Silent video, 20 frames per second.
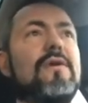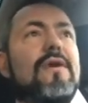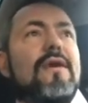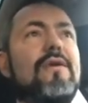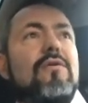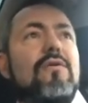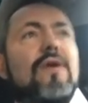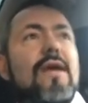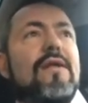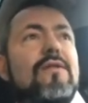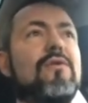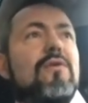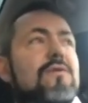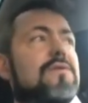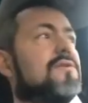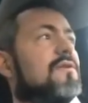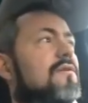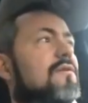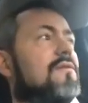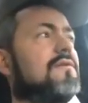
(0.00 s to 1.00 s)
get
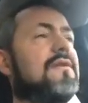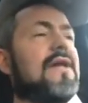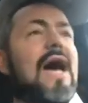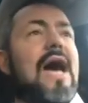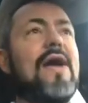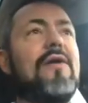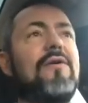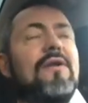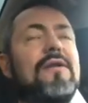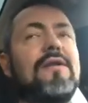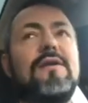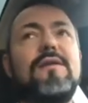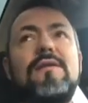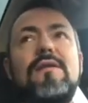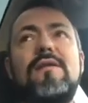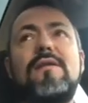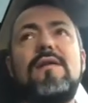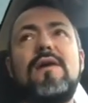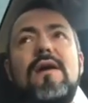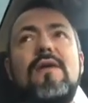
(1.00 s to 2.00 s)
also tired
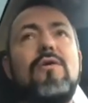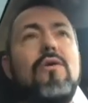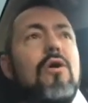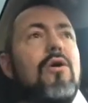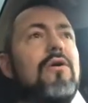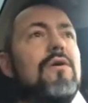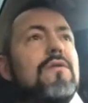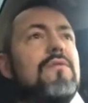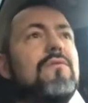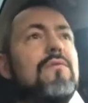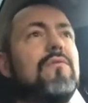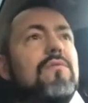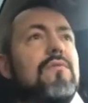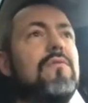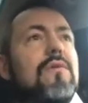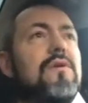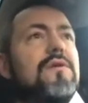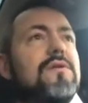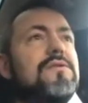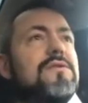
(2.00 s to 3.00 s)
and annoyed to
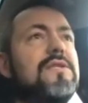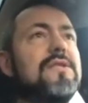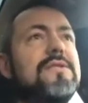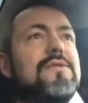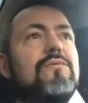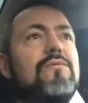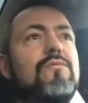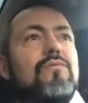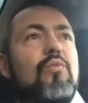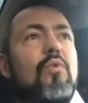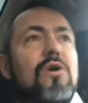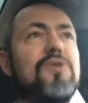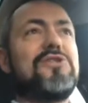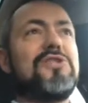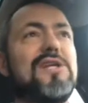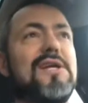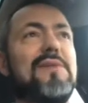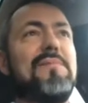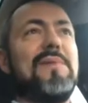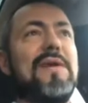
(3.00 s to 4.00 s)
just
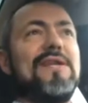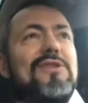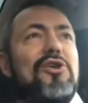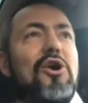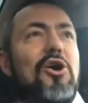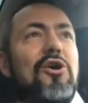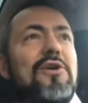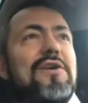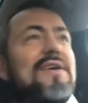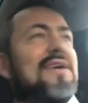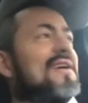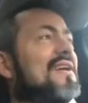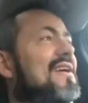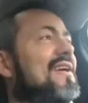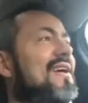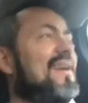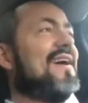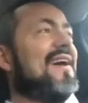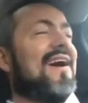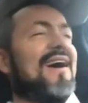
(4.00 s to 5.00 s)
watching me talking
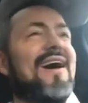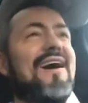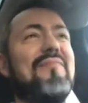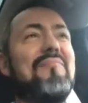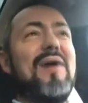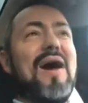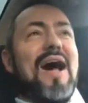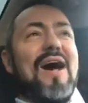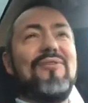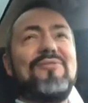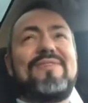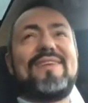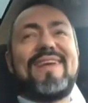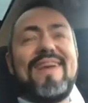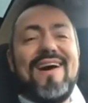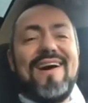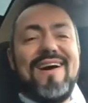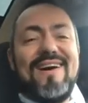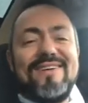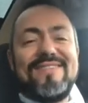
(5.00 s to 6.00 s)
about
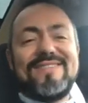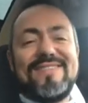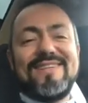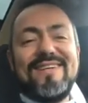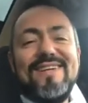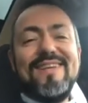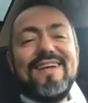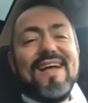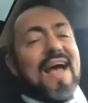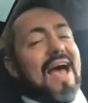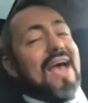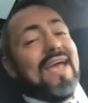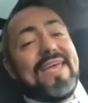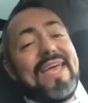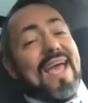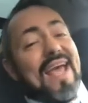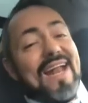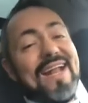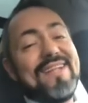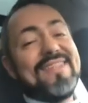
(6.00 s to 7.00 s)
cars. I
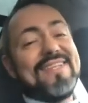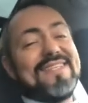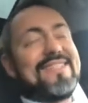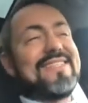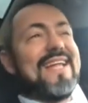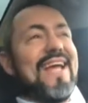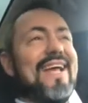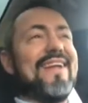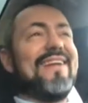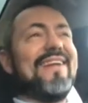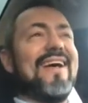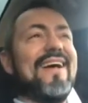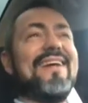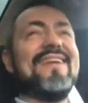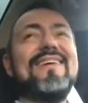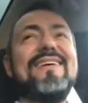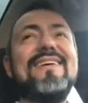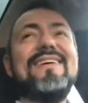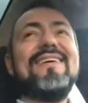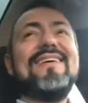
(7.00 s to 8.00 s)
can understand,
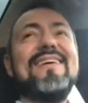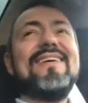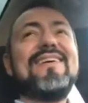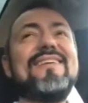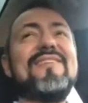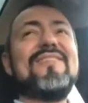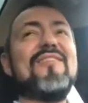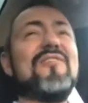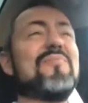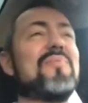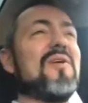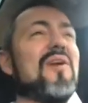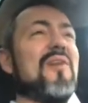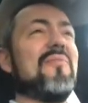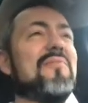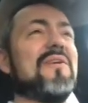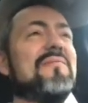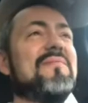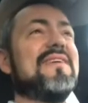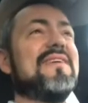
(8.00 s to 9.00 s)
no problem.